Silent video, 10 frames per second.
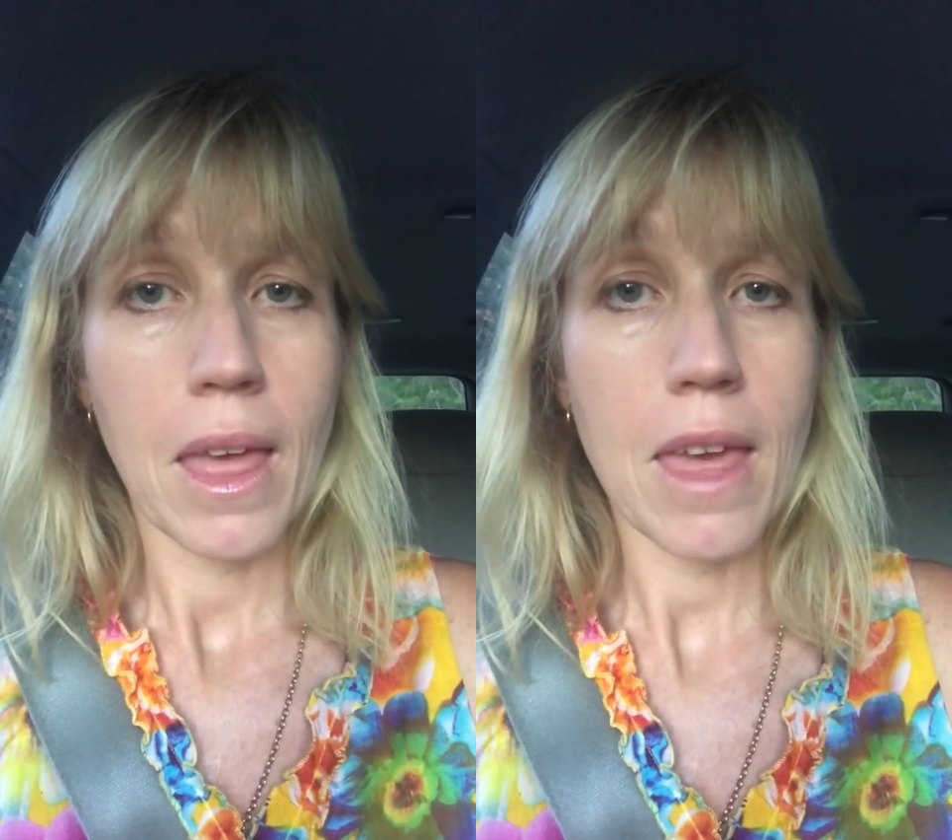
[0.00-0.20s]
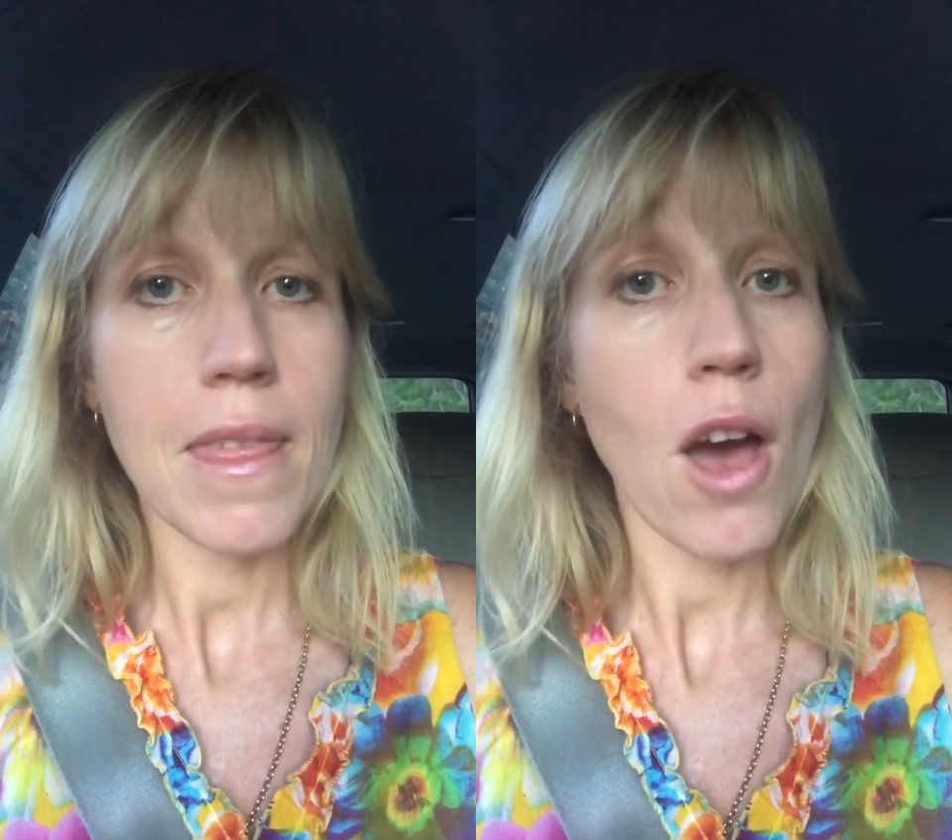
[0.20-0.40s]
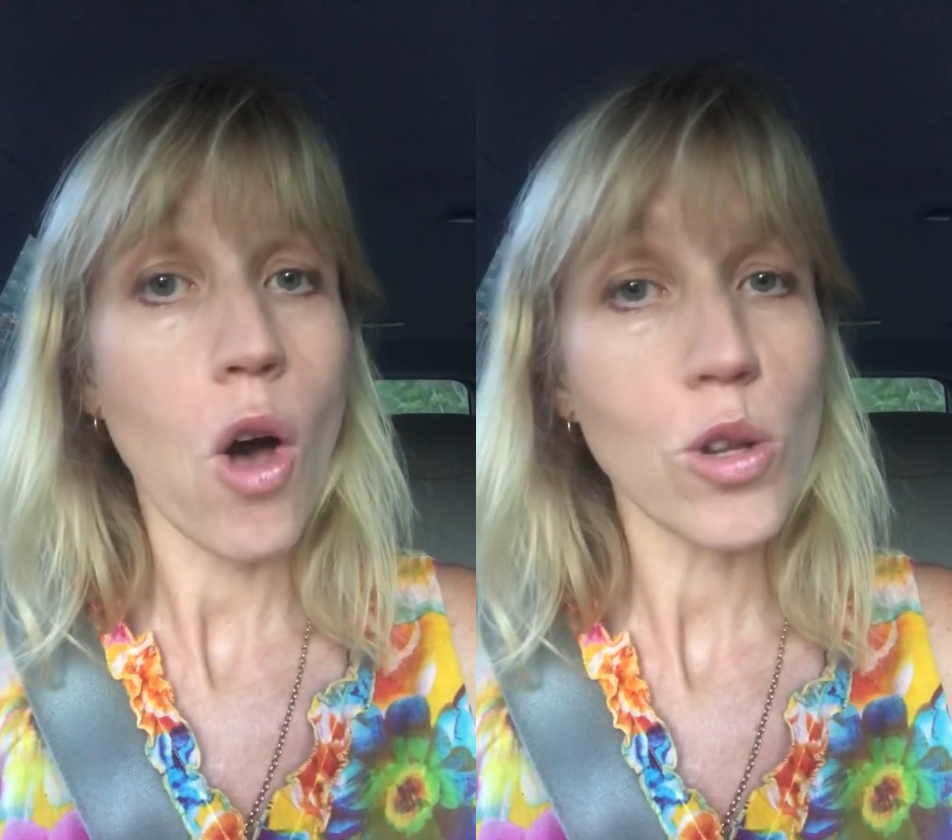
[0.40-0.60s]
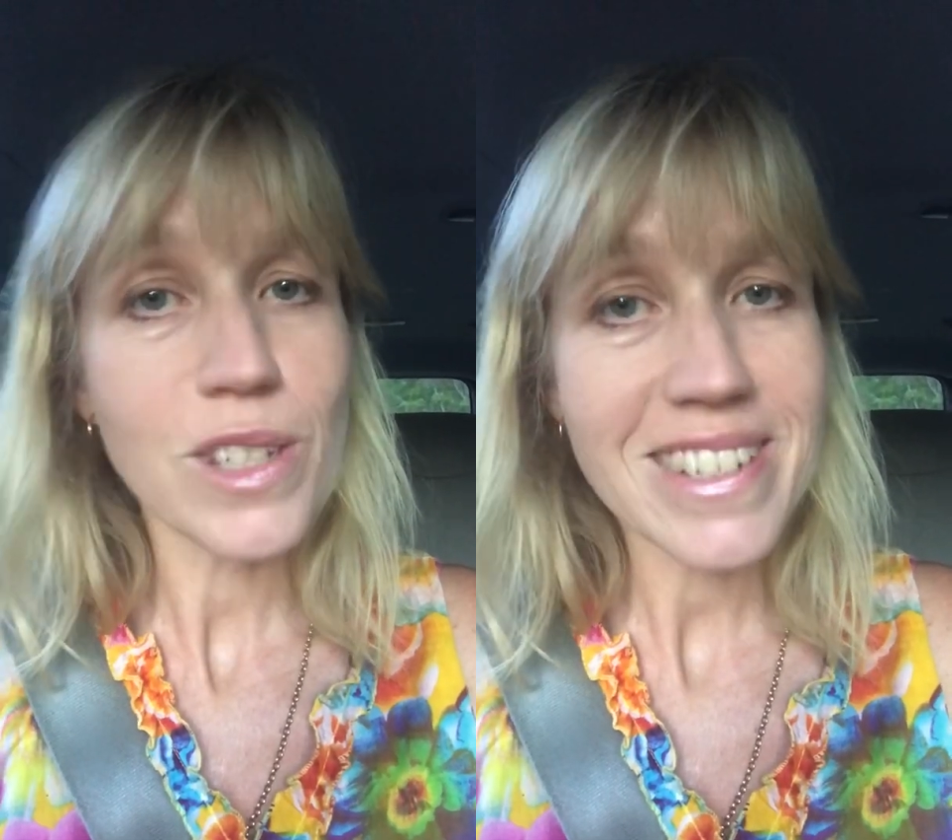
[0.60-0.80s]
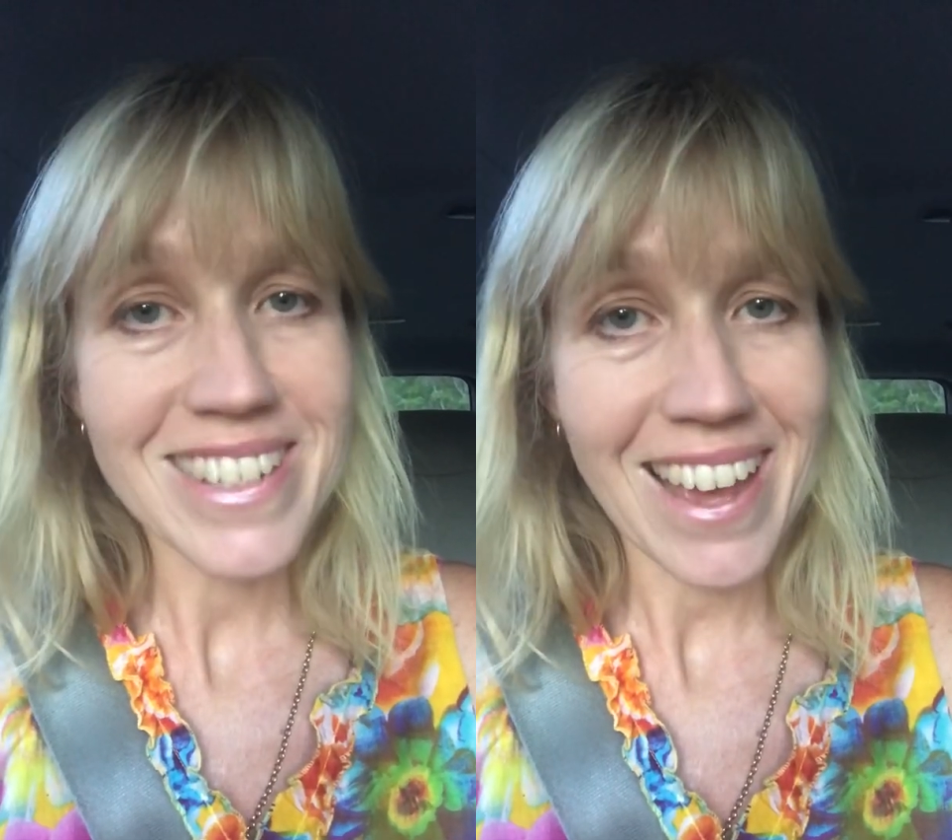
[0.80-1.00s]
in the
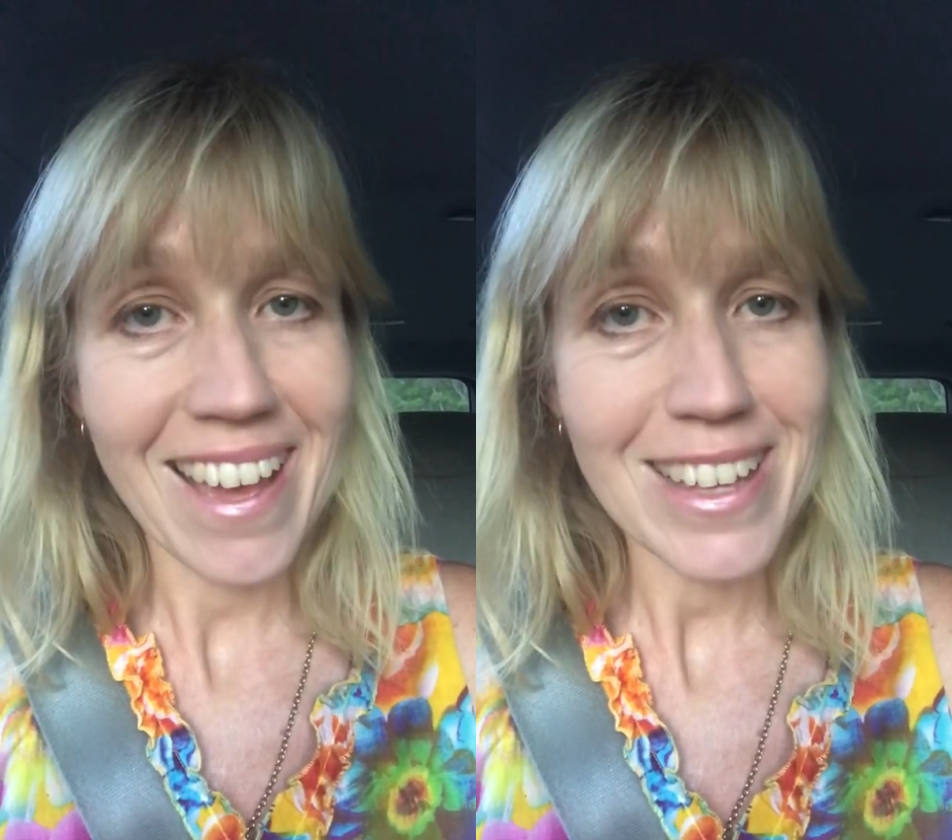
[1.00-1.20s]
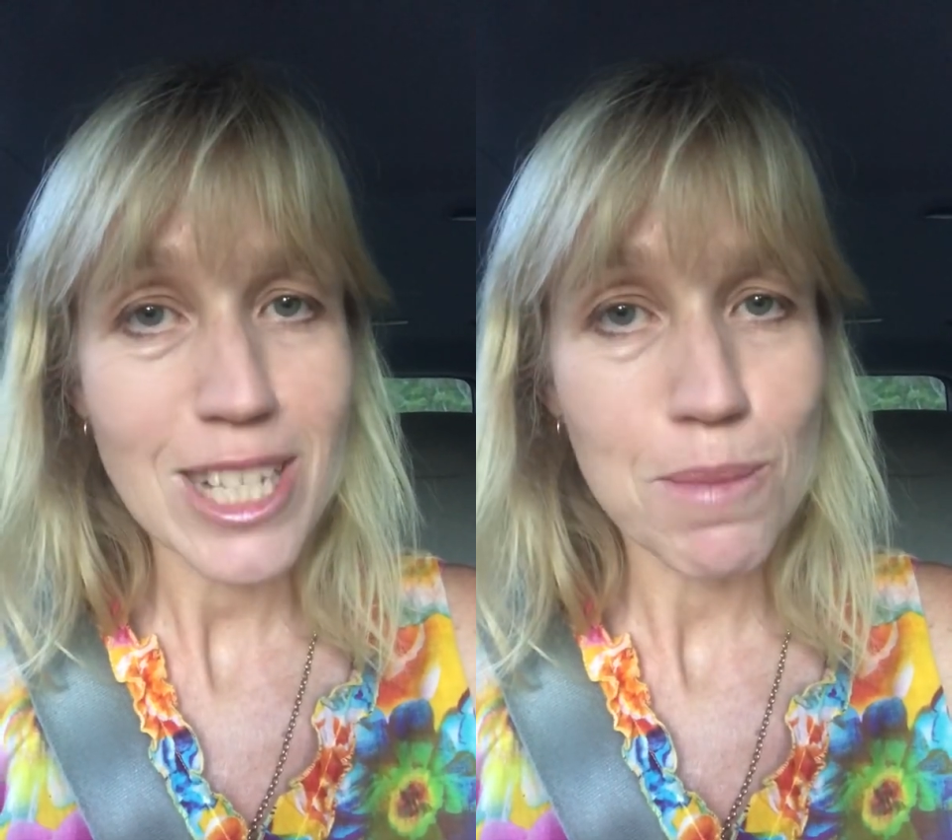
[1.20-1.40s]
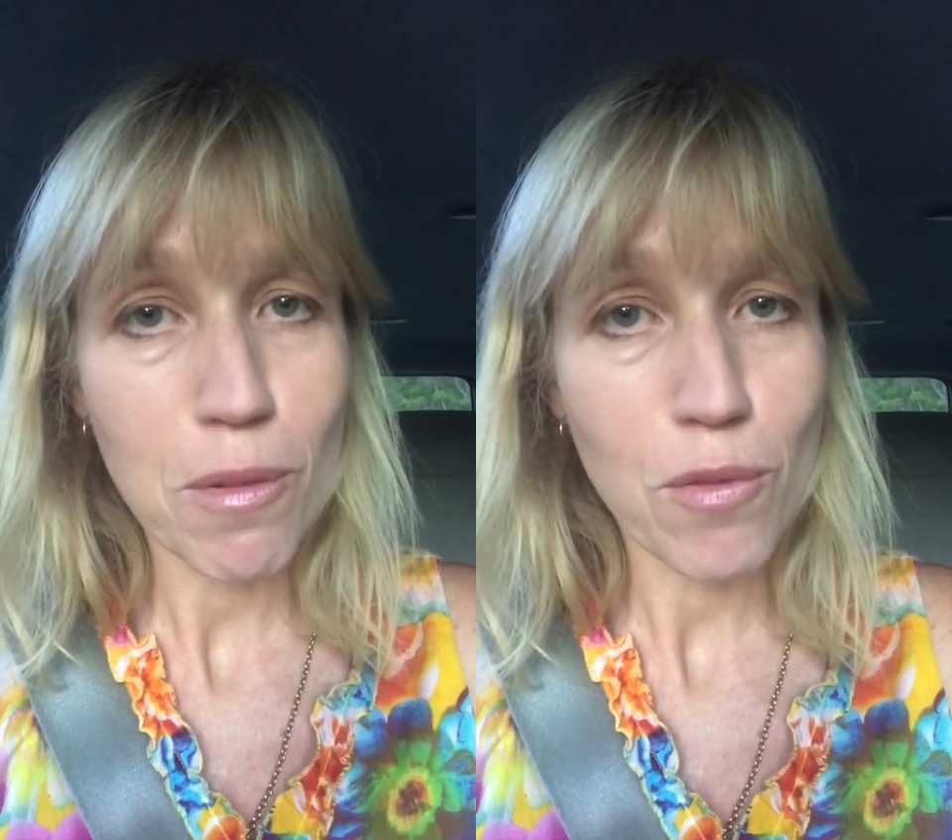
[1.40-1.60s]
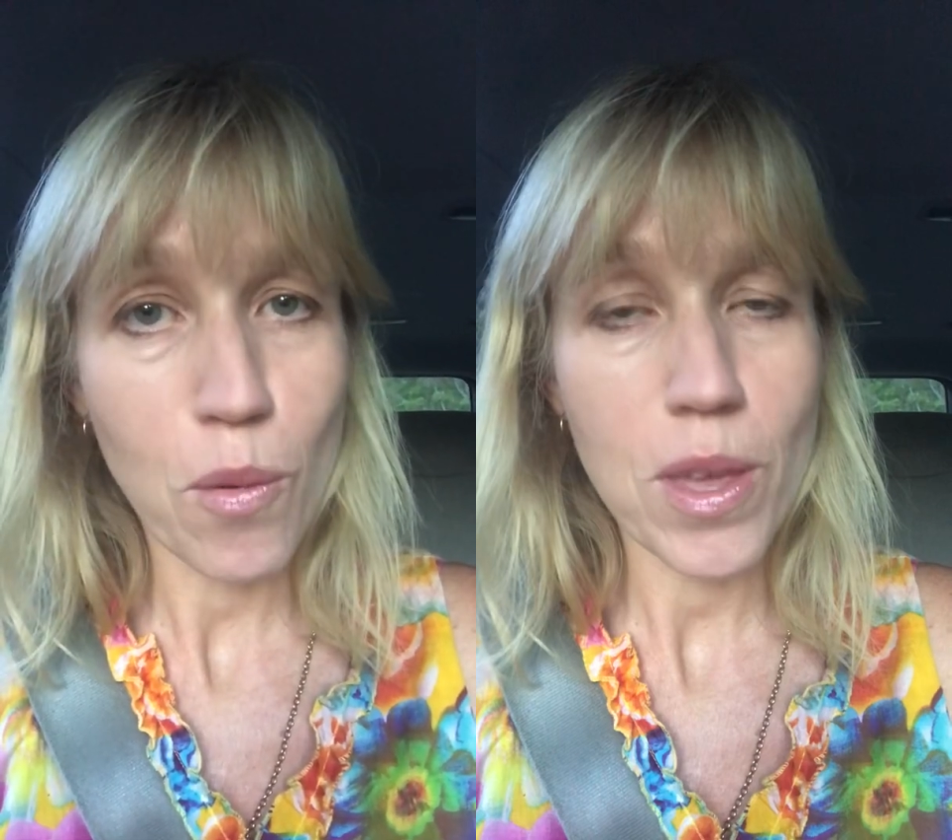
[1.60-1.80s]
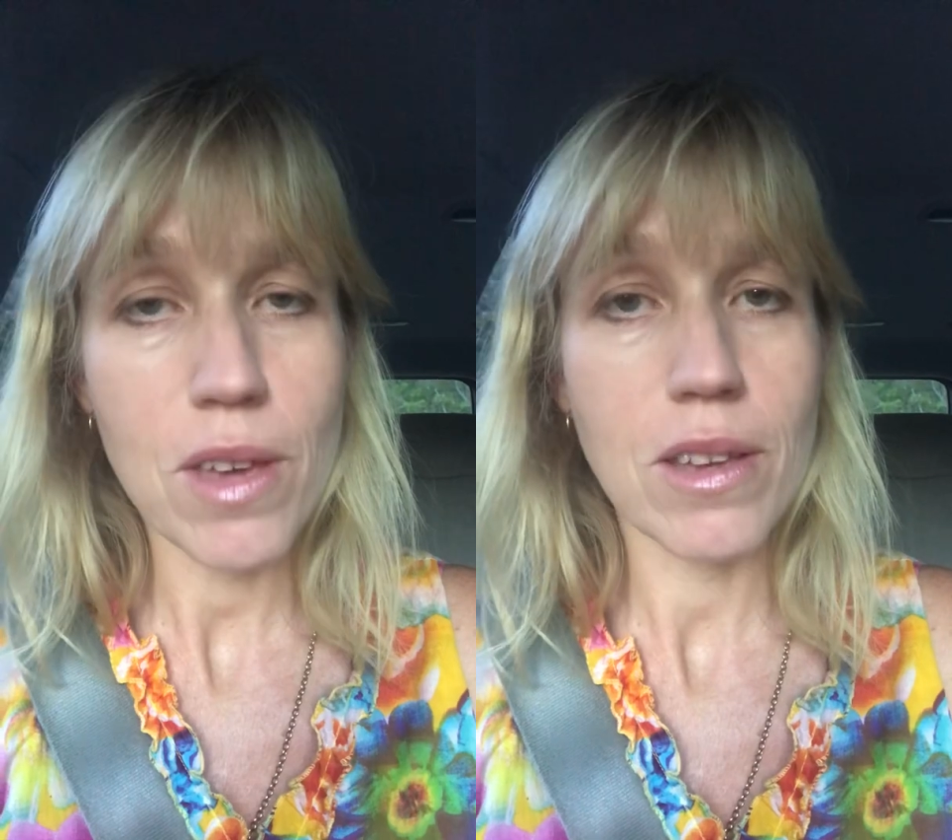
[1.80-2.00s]
olden days
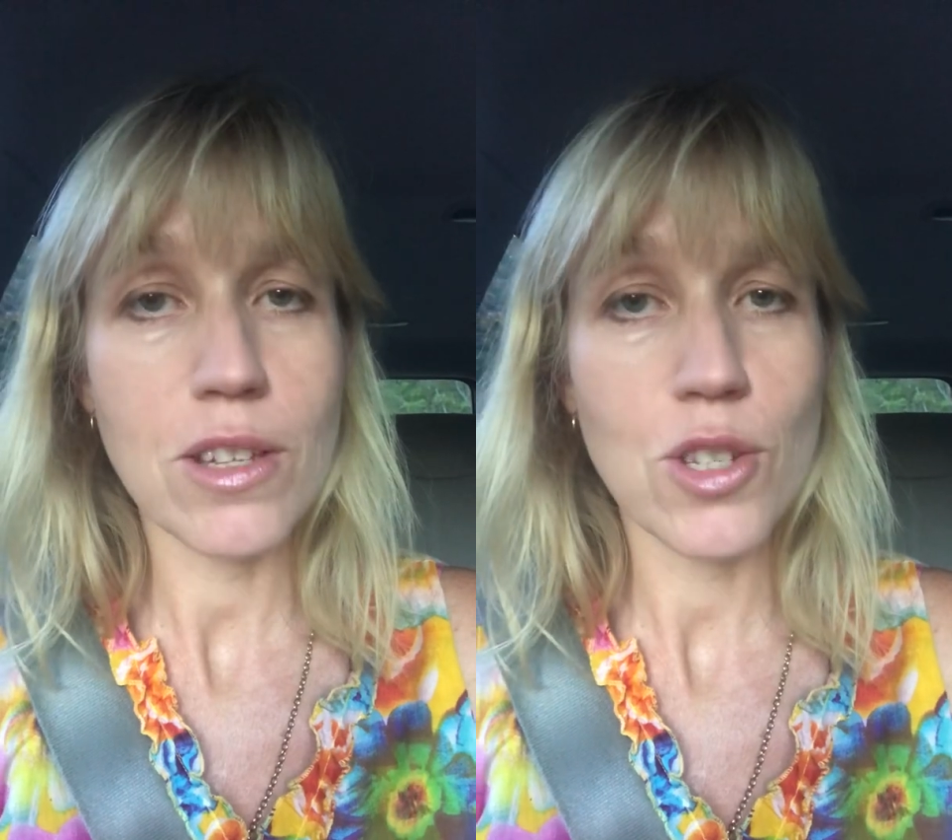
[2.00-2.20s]
before you could